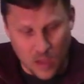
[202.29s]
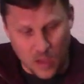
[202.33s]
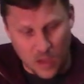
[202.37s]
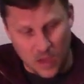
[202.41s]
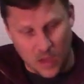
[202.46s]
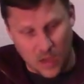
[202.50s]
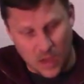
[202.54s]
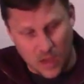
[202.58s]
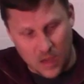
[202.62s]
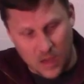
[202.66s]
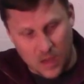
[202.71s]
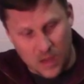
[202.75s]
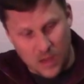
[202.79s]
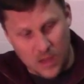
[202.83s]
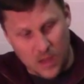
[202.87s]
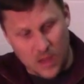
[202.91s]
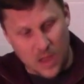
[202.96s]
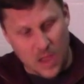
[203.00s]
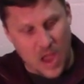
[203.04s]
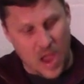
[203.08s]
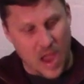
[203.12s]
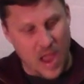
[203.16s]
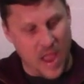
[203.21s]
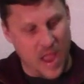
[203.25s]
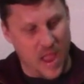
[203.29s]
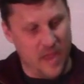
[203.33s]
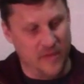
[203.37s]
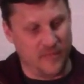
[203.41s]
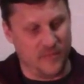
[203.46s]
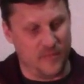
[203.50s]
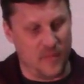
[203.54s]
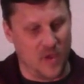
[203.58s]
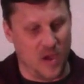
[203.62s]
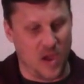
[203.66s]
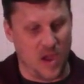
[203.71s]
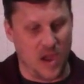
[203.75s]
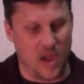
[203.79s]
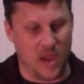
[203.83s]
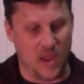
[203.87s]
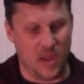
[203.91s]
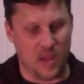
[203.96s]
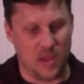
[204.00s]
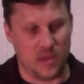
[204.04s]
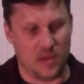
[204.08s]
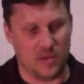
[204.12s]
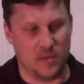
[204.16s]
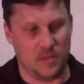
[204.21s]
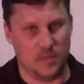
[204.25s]
I have
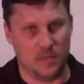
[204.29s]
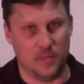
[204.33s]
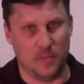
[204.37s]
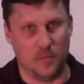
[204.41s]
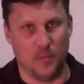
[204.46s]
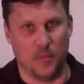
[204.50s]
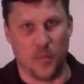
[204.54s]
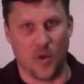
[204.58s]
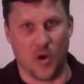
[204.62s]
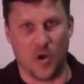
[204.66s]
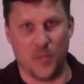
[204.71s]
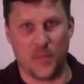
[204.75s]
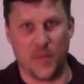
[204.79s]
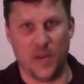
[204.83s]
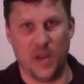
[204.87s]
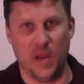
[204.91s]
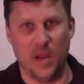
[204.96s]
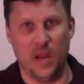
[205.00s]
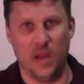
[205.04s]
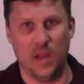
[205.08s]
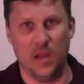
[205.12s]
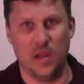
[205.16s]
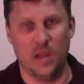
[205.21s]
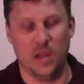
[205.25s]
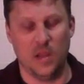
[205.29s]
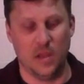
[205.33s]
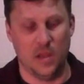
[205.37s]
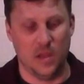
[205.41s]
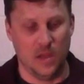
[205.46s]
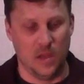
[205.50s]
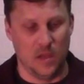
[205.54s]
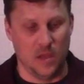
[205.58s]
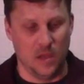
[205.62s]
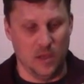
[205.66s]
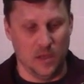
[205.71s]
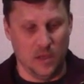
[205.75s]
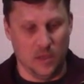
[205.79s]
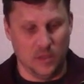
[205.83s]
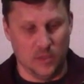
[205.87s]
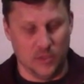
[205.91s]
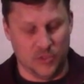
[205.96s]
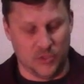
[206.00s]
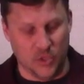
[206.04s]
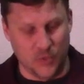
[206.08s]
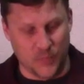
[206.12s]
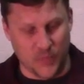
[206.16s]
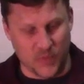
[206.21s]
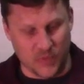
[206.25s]
my Burpee
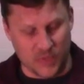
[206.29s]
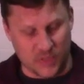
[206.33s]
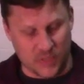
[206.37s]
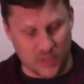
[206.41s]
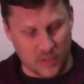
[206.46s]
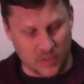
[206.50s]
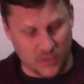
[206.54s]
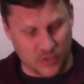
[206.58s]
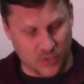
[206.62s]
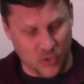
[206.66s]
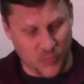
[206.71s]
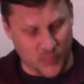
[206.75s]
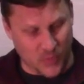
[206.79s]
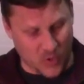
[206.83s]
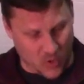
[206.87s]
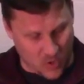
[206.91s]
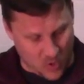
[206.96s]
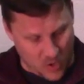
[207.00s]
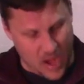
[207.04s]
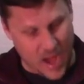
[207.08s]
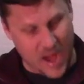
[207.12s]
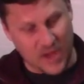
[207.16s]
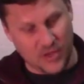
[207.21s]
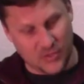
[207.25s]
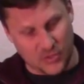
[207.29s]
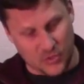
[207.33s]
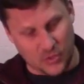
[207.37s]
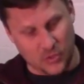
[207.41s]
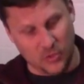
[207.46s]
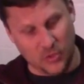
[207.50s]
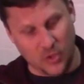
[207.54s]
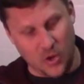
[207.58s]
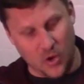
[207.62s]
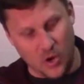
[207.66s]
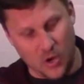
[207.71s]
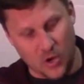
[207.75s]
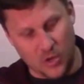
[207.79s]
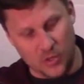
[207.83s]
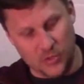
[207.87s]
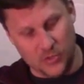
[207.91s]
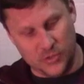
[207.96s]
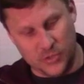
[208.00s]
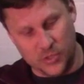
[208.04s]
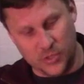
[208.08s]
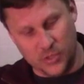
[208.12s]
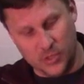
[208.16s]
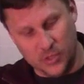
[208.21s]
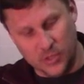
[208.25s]
super or extra
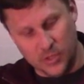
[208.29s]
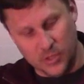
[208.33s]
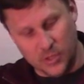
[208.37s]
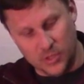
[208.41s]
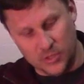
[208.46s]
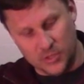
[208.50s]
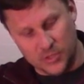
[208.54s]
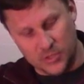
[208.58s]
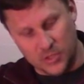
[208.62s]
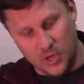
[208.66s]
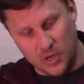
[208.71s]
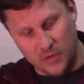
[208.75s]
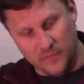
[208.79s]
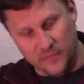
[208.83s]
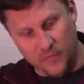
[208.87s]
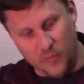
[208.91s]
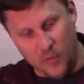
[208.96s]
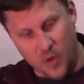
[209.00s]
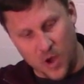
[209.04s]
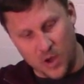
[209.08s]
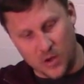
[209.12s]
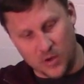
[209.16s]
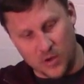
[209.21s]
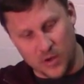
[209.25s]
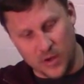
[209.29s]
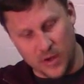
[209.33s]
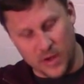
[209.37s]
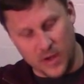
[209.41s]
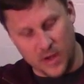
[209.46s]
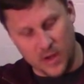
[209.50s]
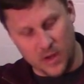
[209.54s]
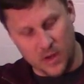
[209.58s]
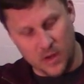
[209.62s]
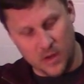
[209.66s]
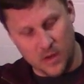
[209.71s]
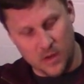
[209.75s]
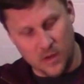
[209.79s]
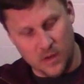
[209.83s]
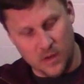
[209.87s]
large self-watering